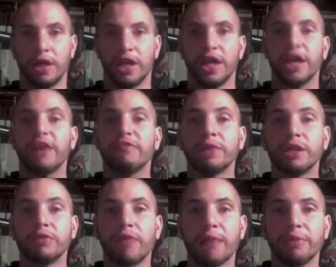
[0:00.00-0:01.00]
Hey
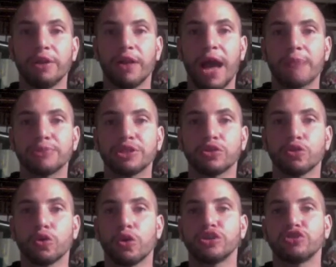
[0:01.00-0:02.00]
everybody, Rob here, Obstacle
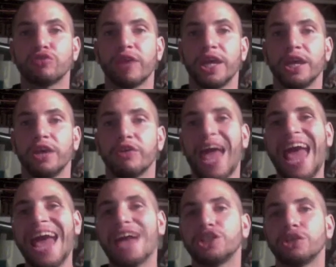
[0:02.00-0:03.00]
Course Training, here
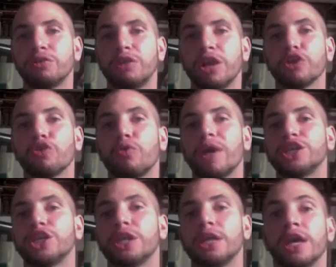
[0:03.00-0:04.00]
to answer another
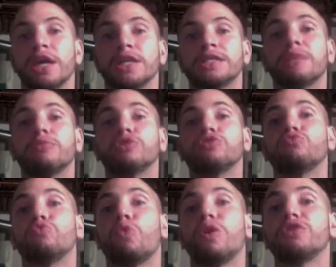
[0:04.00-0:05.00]
question.
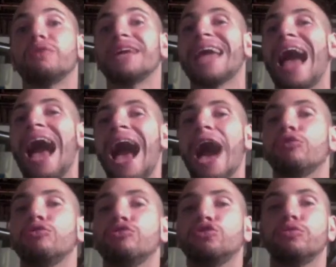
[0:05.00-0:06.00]
Someone's wondering
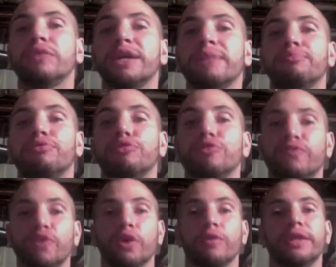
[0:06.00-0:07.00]
how to
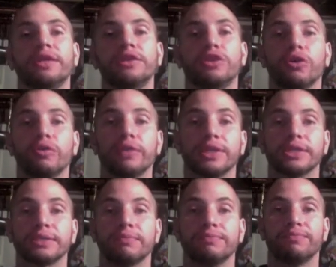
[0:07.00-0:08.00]
improve your
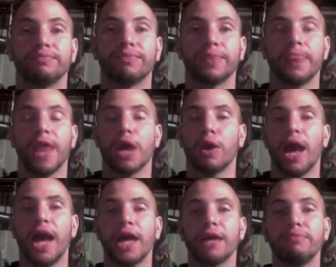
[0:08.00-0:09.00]
endurance. Now,
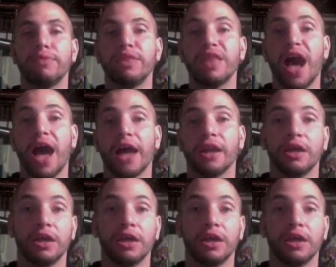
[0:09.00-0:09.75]
I am not